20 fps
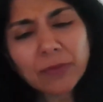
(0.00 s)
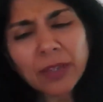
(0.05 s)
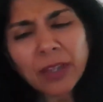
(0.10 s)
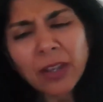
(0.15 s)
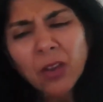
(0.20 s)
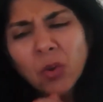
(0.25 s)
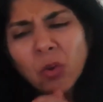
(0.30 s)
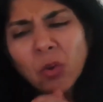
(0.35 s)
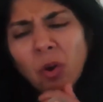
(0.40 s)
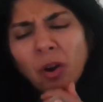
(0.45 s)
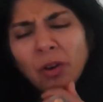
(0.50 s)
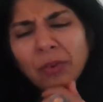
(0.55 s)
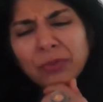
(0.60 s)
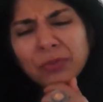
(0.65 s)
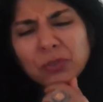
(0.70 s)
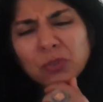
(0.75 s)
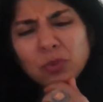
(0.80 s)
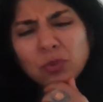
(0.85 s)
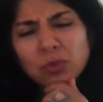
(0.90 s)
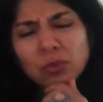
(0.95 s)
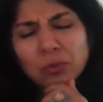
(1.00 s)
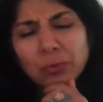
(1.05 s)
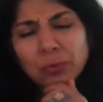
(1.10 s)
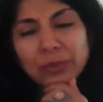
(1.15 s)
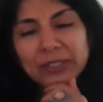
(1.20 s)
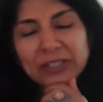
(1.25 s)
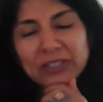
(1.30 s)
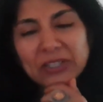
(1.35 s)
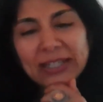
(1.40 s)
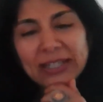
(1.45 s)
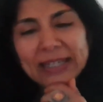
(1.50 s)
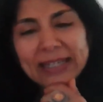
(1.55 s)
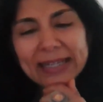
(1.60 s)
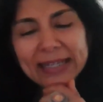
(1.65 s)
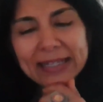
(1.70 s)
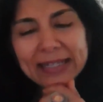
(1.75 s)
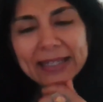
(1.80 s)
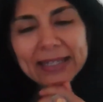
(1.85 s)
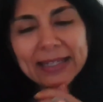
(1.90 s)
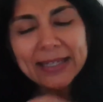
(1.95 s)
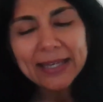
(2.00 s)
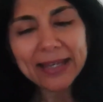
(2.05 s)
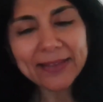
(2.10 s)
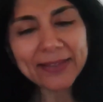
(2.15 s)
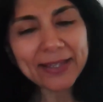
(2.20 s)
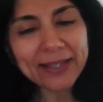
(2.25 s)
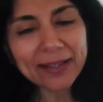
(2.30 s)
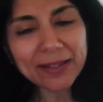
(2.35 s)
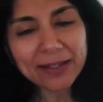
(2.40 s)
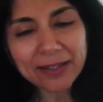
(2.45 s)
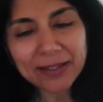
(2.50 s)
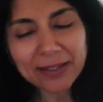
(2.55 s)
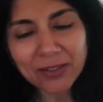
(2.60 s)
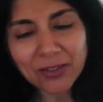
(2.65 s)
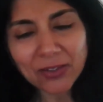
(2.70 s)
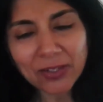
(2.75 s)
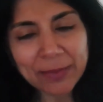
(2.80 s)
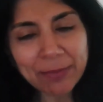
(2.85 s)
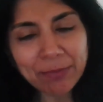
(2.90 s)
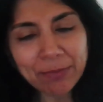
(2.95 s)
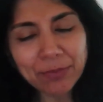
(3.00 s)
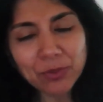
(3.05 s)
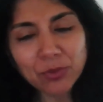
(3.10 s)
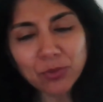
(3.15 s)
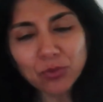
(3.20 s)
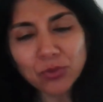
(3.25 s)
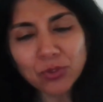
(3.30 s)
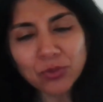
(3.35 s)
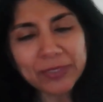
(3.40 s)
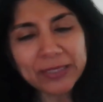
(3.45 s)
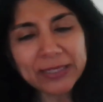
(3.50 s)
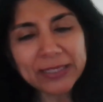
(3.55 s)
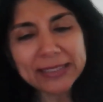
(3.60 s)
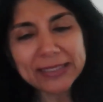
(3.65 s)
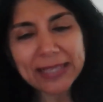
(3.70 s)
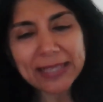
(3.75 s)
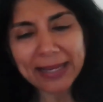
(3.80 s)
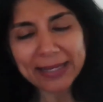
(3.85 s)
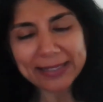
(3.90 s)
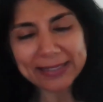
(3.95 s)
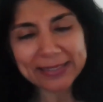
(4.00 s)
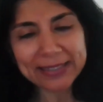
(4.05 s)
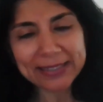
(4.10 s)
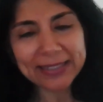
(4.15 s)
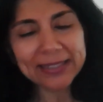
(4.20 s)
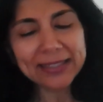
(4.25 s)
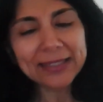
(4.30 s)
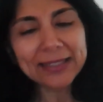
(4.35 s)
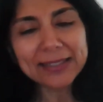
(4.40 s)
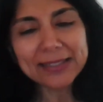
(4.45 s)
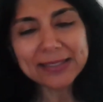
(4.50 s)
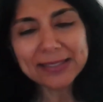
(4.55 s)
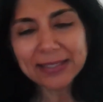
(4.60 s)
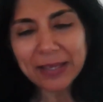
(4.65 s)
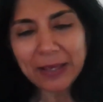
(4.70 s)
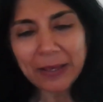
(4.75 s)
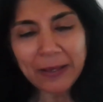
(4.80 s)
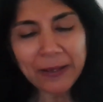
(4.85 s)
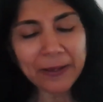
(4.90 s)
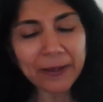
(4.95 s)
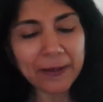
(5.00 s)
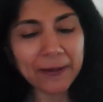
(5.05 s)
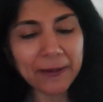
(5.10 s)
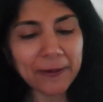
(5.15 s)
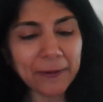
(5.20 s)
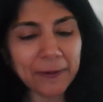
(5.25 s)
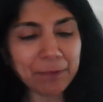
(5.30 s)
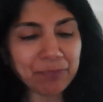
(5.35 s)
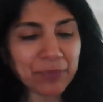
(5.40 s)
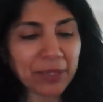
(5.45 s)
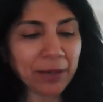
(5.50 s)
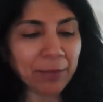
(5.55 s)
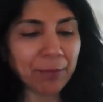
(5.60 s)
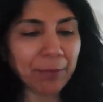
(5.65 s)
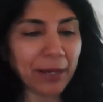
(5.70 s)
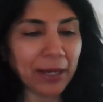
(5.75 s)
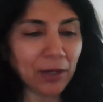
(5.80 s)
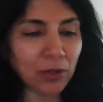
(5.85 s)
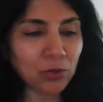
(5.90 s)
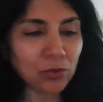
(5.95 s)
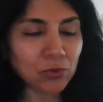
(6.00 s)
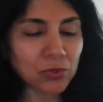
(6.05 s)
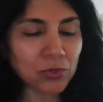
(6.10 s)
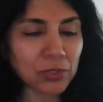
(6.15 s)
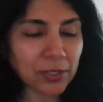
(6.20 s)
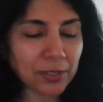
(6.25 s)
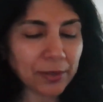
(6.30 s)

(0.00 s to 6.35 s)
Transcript: go off to British India, and they are imbued with these ideas about